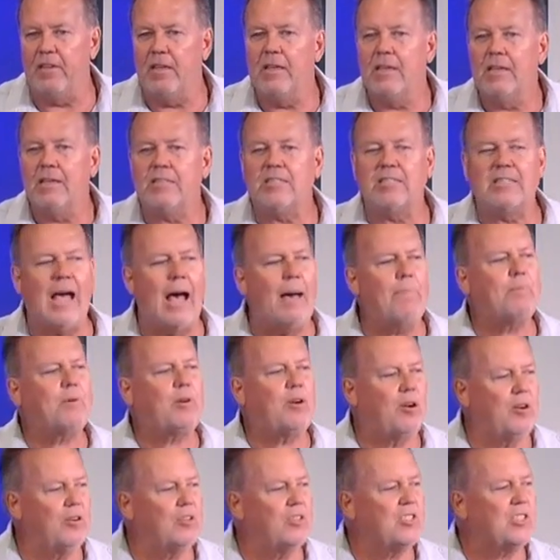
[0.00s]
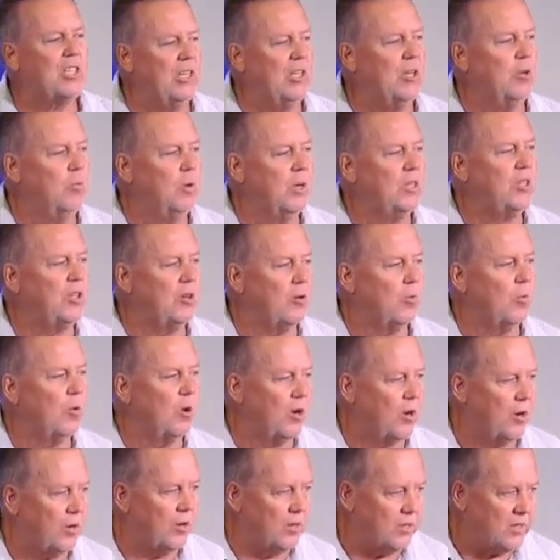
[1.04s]
Stop cursing you with your
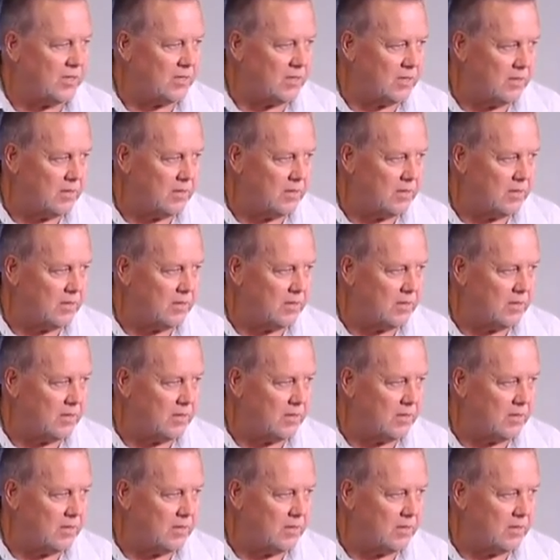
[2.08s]
words.